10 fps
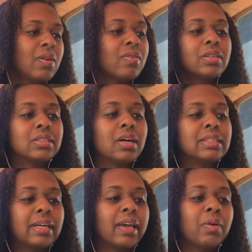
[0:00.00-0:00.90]
For as
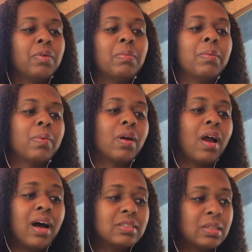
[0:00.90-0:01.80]
long as I can remember,
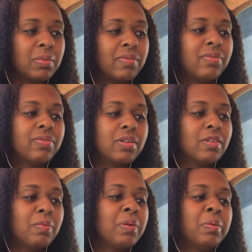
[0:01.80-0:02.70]
our house had been
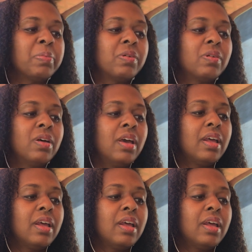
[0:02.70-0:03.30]
full of people,